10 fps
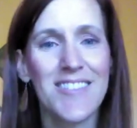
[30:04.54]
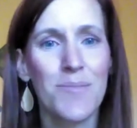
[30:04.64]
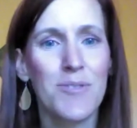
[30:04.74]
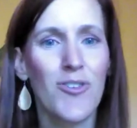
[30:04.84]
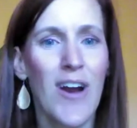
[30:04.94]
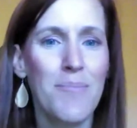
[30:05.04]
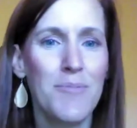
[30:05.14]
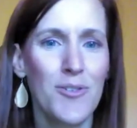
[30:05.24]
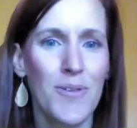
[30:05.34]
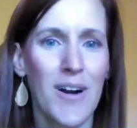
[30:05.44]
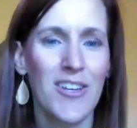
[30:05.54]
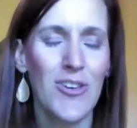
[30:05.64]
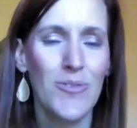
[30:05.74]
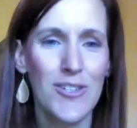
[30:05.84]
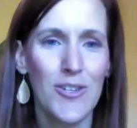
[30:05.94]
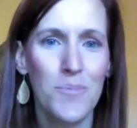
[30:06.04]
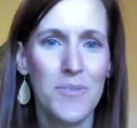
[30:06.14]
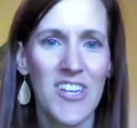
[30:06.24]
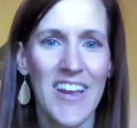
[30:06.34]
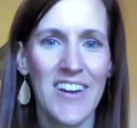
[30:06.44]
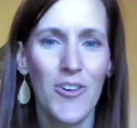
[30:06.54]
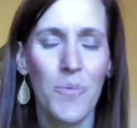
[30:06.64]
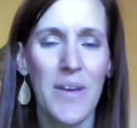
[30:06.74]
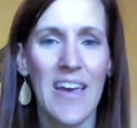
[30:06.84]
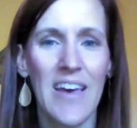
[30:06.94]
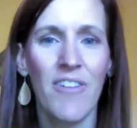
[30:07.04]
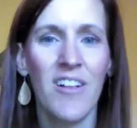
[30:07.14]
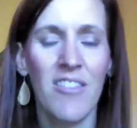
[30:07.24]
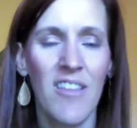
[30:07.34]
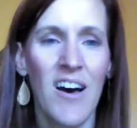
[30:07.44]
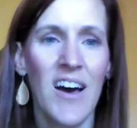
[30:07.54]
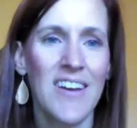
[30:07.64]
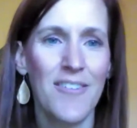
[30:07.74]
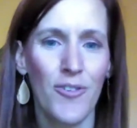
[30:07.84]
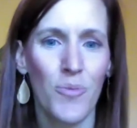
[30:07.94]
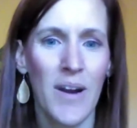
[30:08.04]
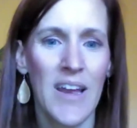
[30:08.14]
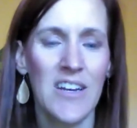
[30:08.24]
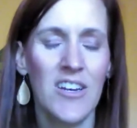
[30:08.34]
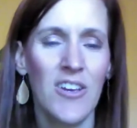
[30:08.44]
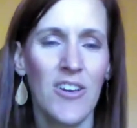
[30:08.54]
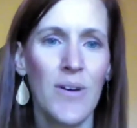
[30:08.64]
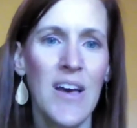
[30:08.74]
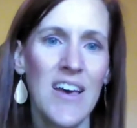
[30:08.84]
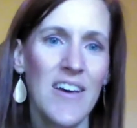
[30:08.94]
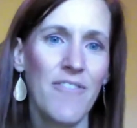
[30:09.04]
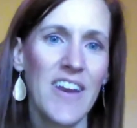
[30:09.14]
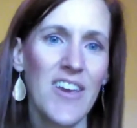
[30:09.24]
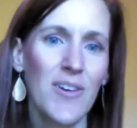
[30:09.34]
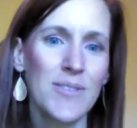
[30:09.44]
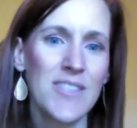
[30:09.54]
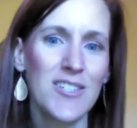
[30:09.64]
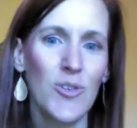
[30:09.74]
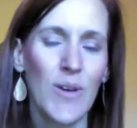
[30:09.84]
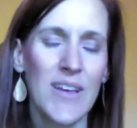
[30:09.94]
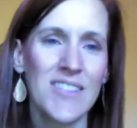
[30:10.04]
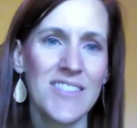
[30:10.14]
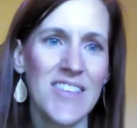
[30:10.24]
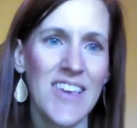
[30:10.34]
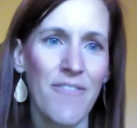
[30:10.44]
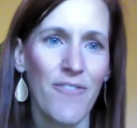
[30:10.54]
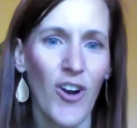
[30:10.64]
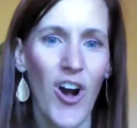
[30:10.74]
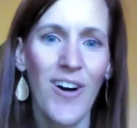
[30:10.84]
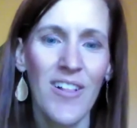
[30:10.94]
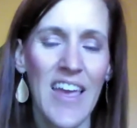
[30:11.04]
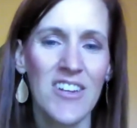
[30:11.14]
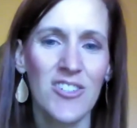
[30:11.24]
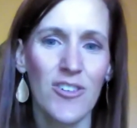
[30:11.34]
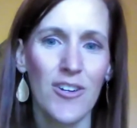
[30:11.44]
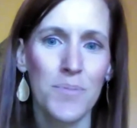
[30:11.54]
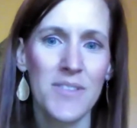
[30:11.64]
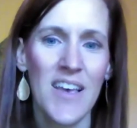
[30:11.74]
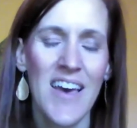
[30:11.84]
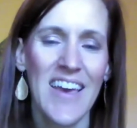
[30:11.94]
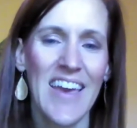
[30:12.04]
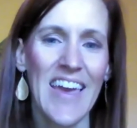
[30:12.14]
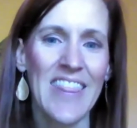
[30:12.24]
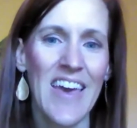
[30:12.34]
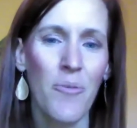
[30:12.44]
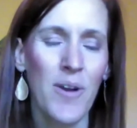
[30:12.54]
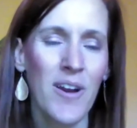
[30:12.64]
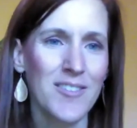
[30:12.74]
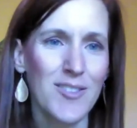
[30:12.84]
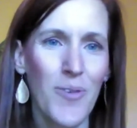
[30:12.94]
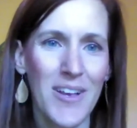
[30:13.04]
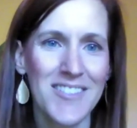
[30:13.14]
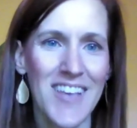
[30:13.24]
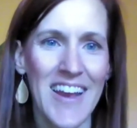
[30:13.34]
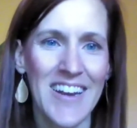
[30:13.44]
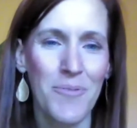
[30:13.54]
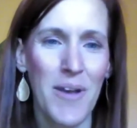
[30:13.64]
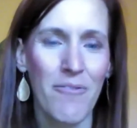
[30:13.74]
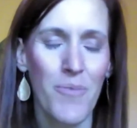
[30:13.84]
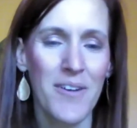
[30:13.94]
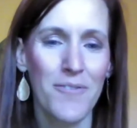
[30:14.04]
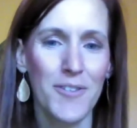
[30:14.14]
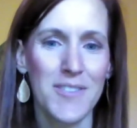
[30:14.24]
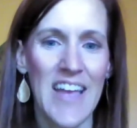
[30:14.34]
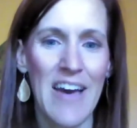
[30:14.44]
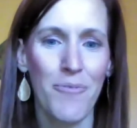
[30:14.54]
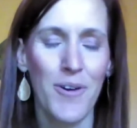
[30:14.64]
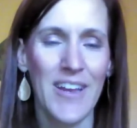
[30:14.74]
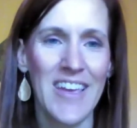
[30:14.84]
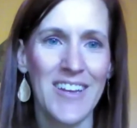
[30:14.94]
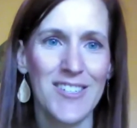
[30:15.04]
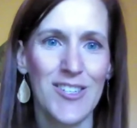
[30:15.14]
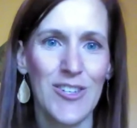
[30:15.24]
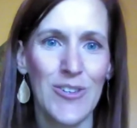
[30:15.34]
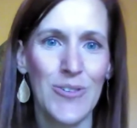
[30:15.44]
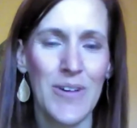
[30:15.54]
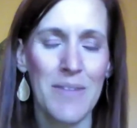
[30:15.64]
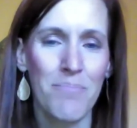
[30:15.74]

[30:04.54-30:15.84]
subscribe to our YouTube channel. We have a lot of great new videos that you can see for all age groups that we are so excited. We have wonderful staff working to